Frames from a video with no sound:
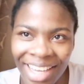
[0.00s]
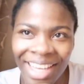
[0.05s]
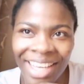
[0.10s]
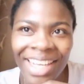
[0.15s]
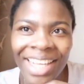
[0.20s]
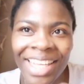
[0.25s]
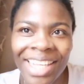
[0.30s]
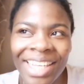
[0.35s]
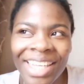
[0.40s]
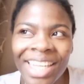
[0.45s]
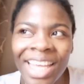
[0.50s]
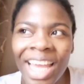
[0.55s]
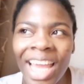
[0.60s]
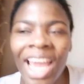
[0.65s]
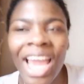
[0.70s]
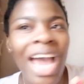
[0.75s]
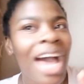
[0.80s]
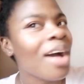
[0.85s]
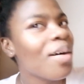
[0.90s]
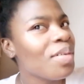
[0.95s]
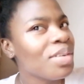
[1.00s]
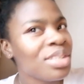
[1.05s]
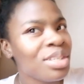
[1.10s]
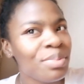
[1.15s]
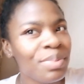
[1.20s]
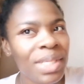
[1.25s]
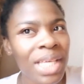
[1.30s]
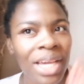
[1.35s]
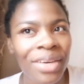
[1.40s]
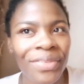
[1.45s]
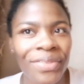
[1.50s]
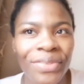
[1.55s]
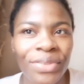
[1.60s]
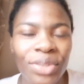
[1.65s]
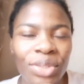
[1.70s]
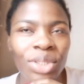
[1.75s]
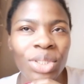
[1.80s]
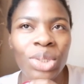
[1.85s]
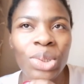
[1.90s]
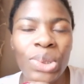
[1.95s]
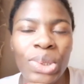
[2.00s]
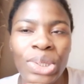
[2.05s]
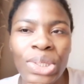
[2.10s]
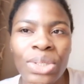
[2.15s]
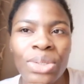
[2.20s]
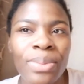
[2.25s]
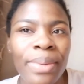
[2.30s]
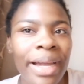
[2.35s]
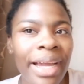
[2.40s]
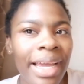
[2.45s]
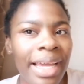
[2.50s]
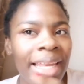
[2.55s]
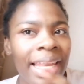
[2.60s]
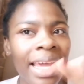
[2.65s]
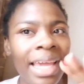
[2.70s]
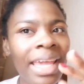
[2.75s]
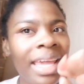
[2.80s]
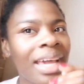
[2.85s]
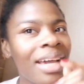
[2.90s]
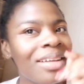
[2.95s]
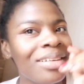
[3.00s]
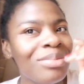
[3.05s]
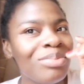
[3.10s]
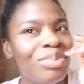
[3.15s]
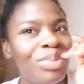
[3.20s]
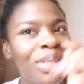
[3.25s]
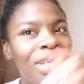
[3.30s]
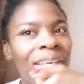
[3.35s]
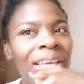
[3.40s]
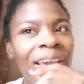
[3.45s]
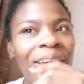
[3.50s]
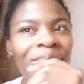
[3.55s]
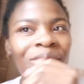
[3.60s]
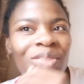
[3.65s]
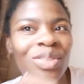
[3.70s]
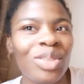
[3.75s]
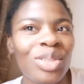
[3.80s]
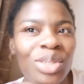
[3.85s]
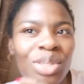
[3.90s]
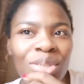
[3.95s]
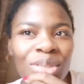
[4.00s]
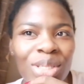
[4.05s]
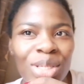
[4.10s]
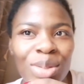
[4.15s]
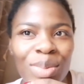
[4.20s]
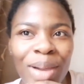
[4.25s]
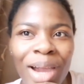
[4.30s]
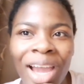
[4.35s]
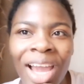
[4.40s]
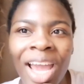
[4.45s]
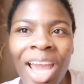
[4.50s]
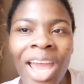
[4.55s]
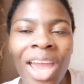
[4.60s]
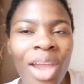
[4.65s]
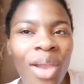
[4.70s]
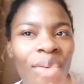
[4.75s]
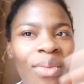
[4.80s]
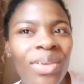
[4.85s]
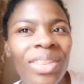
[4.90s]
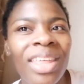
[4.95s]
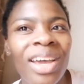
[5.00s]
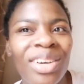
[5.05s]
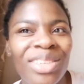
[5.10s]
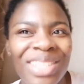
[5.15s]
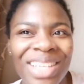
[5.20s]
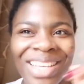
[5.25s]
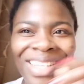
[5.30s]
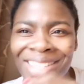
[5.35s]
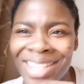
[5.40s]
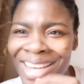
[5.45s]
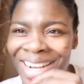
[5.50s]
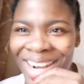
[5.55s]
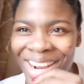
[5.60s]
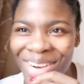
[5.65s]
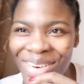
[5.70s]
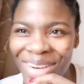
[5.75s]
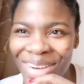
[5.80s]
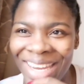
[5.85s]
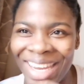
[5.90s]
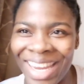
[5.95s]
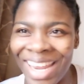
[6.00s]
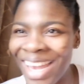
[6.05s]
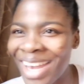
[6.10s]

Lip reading: and I want to be a full YouTuber, and I can't be a full YouTuber without a salary.